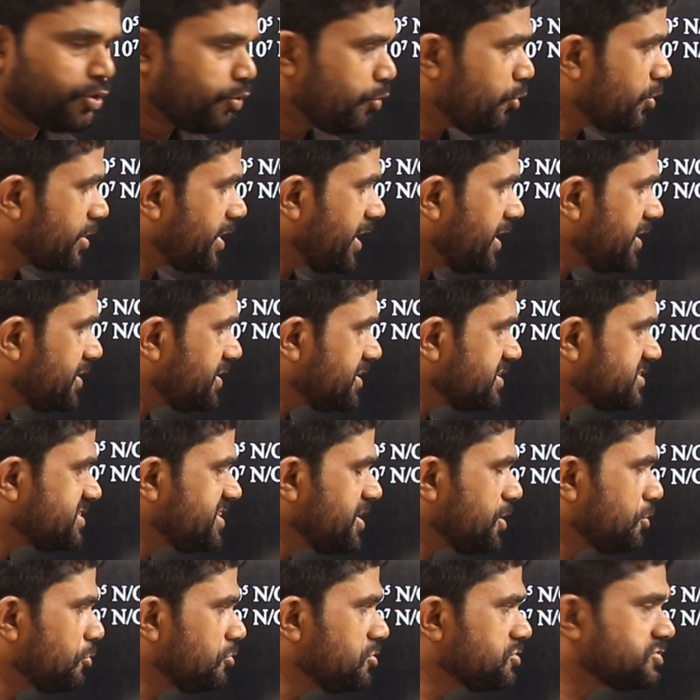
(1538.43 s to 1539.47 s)
Okay, it is
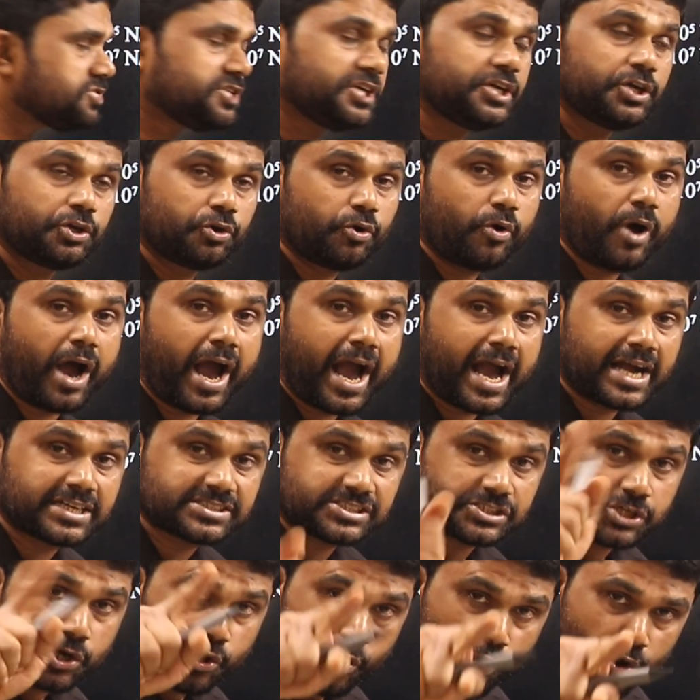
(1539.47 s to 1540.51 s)
equal to 0
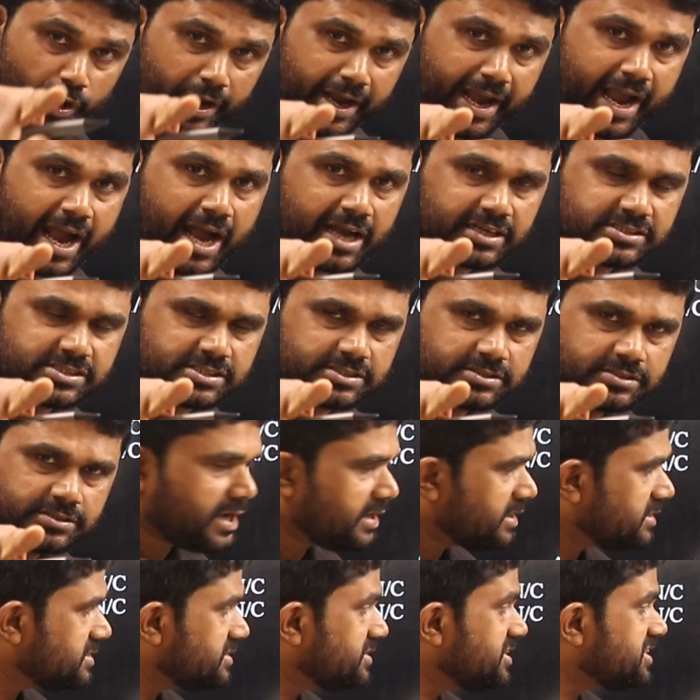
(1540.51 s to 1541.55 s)
as long as
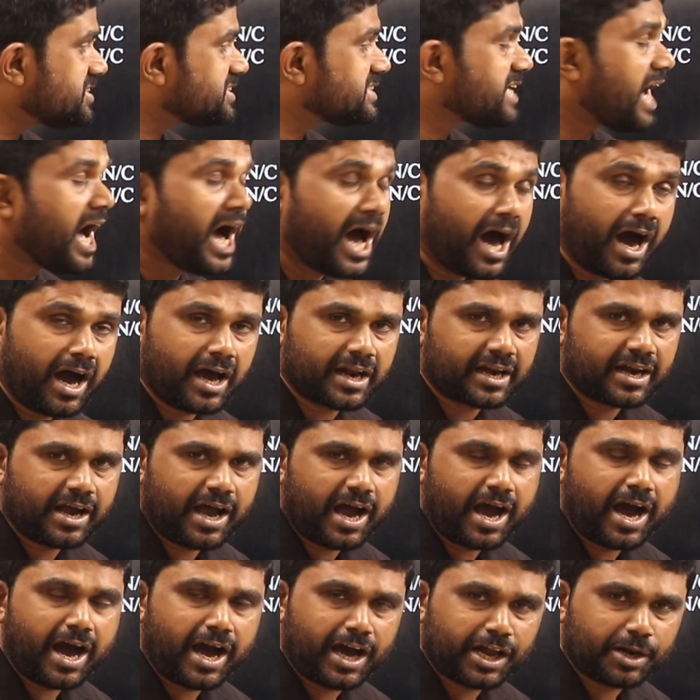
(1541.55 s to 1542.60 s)
this
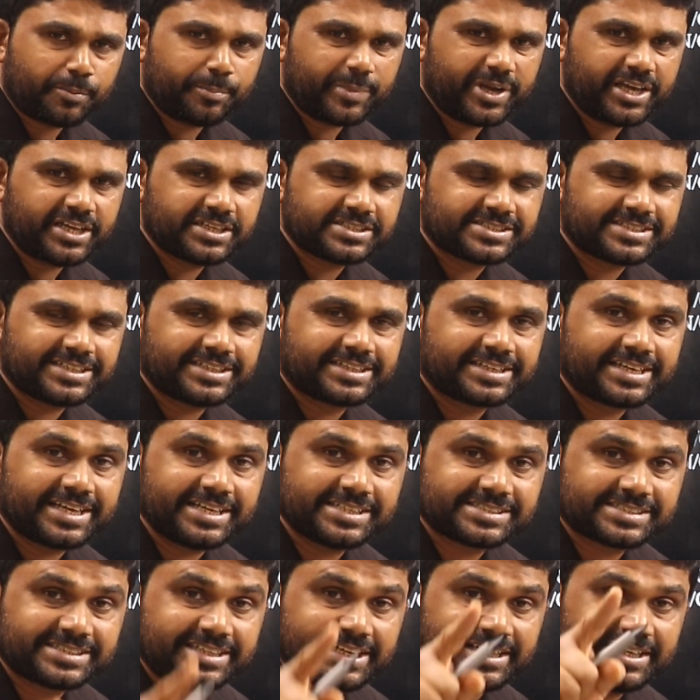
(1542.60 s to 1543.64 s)
R. R means it
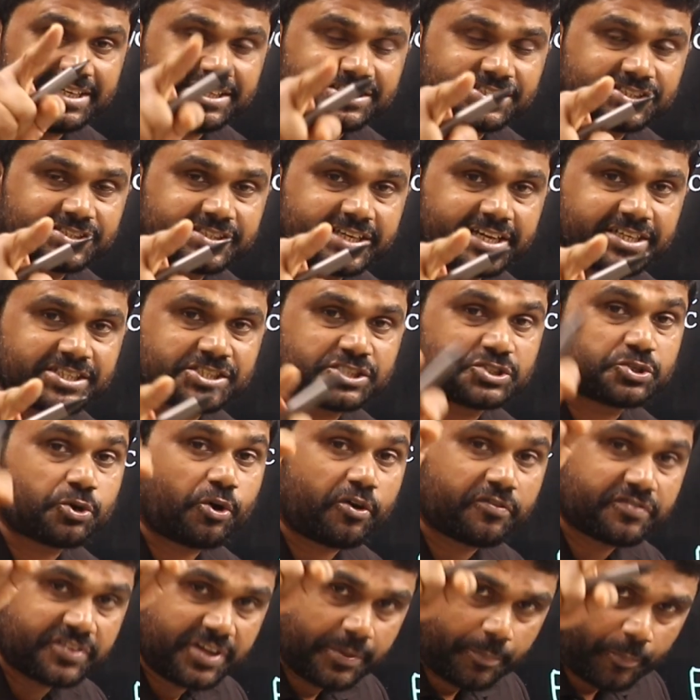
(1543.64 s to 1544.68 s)
is the distance
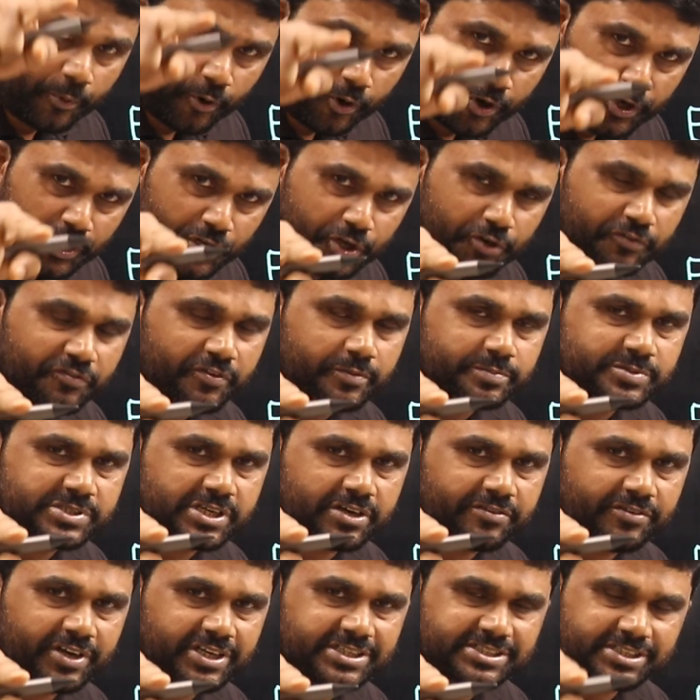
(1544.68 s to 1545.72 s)
of the point of
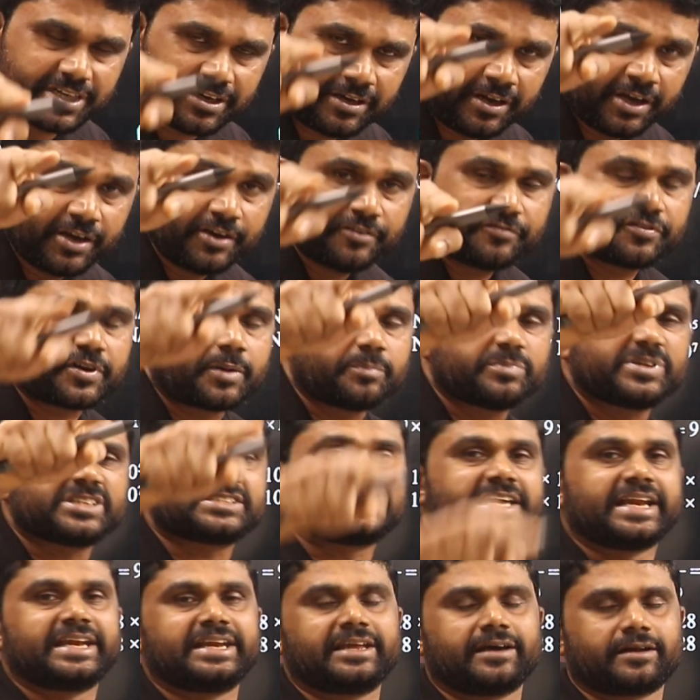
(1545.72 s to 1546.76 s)
observation from the
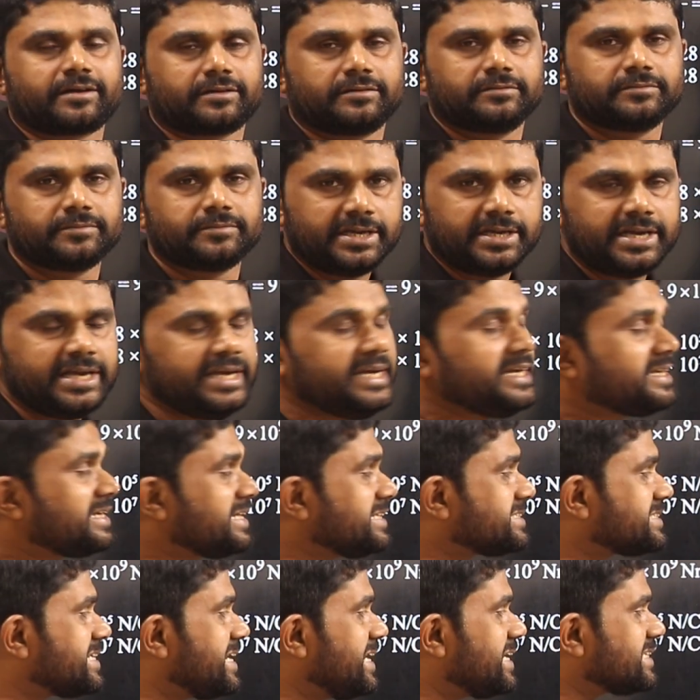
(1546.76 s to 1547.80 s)
center. It
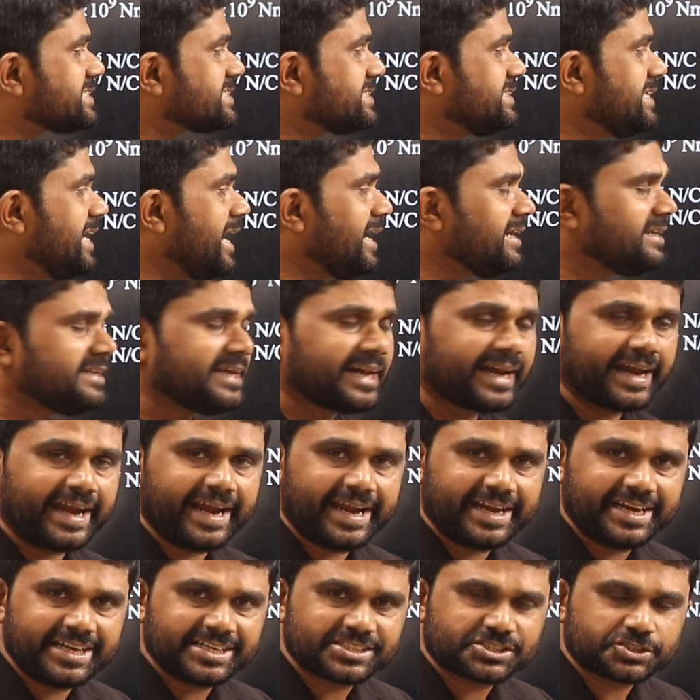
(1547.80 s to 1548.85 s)
is less than the
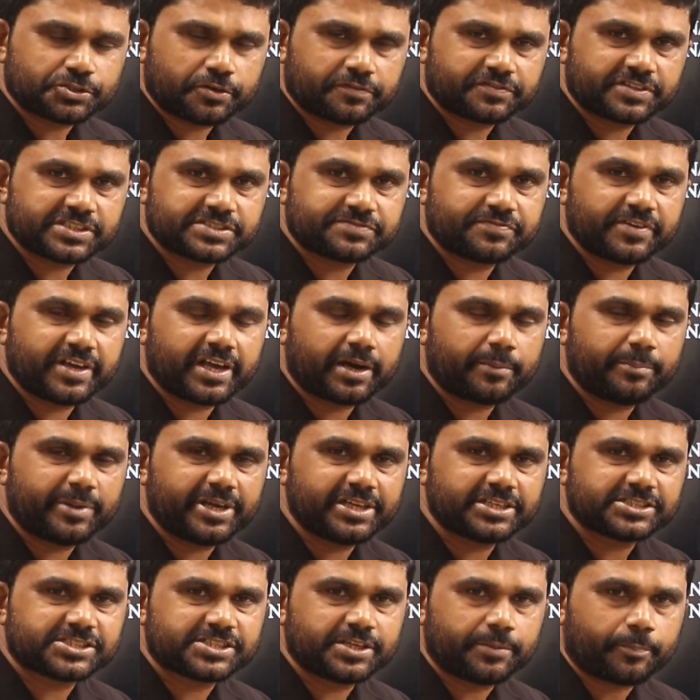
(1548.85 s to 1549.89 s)
radius of the sphere
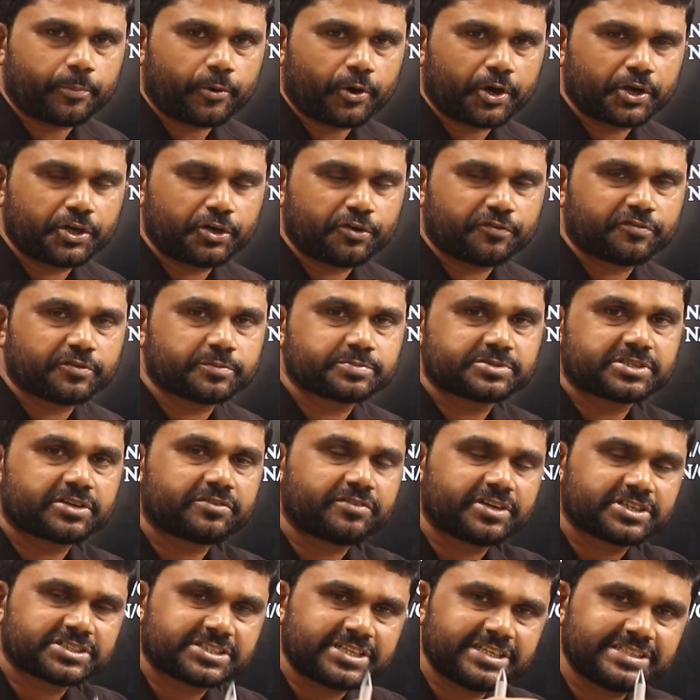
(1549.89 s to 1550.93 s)
means the point of
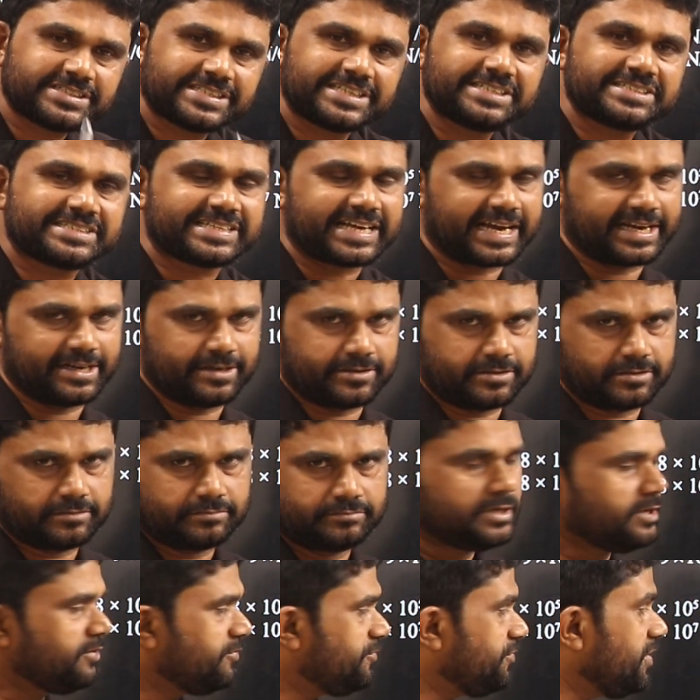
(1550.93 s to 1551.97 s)
observation is inside.
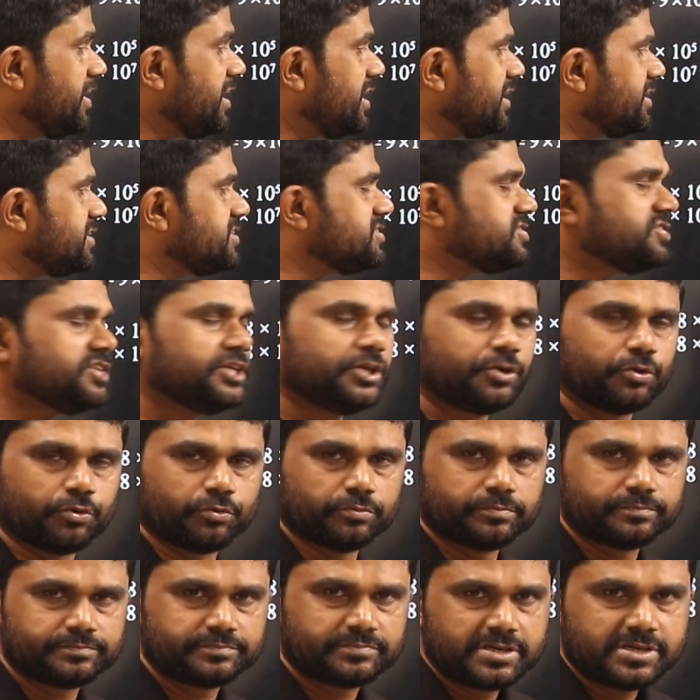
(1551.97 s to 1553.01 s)
Field is
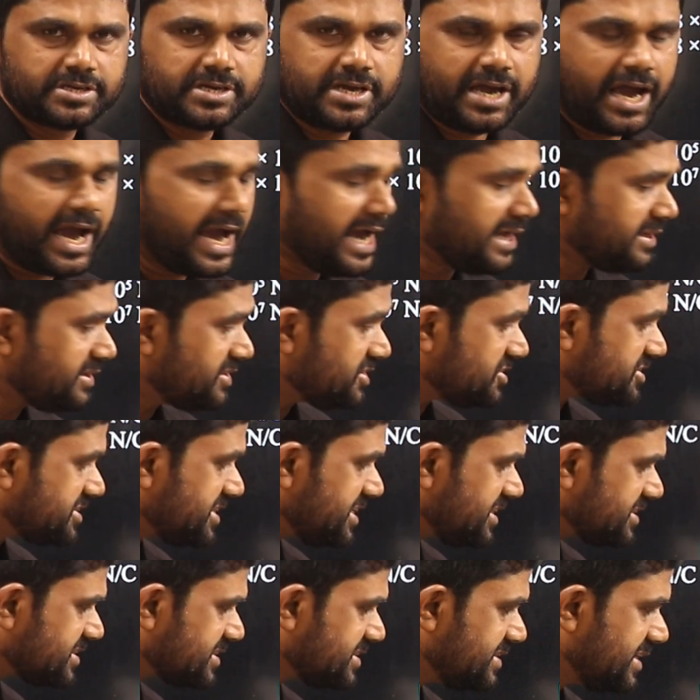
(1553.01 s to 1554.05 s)
0. And this
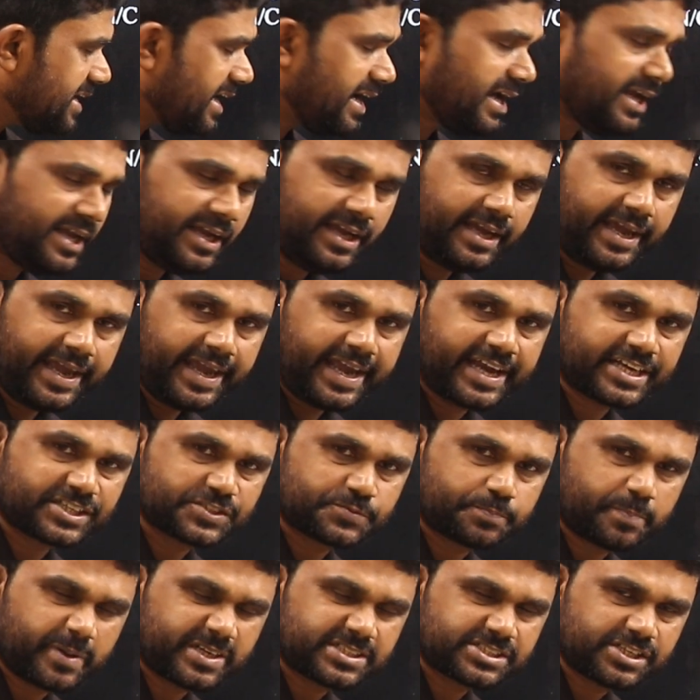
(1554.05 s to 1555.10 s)
is the
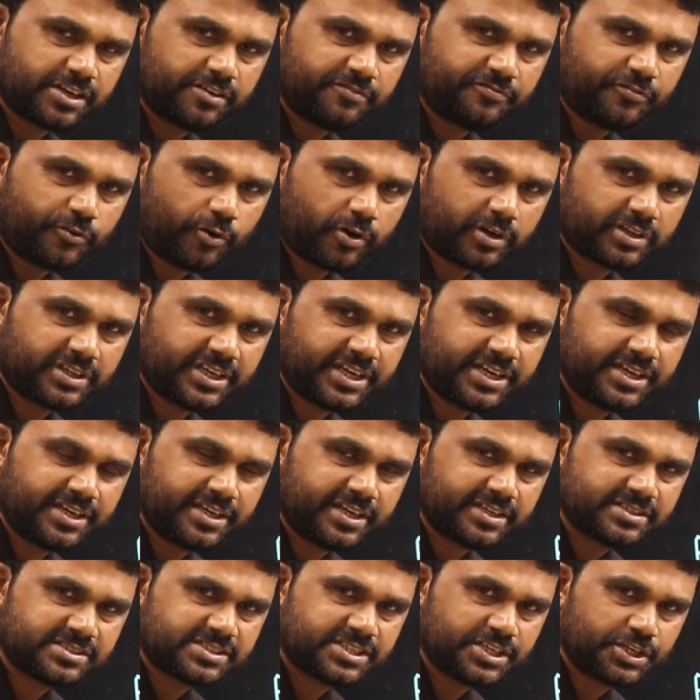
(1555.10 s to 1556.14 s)
expression for the
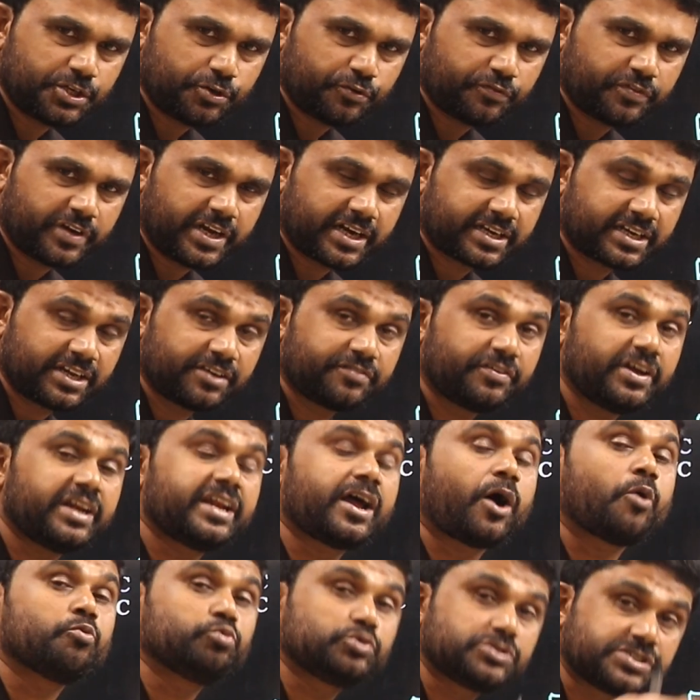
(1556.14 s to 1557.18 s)
intensity of electric
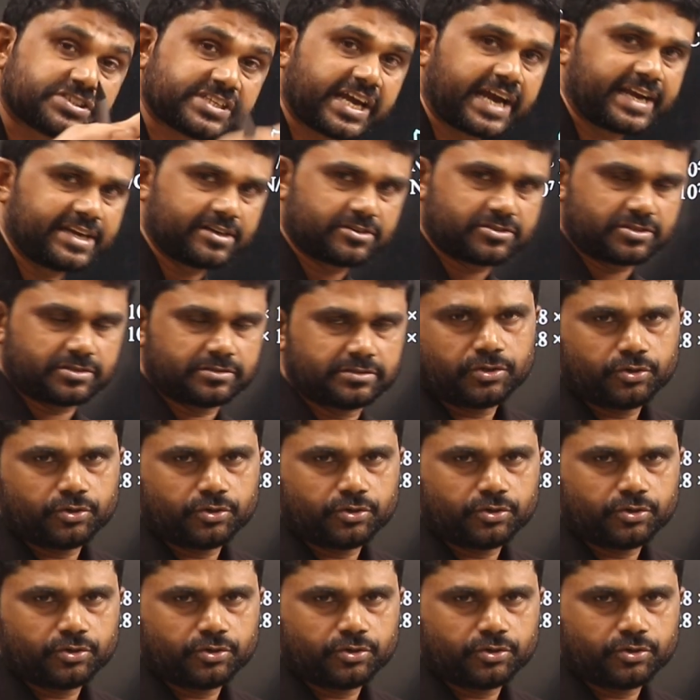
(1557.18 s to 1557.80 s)
field outside.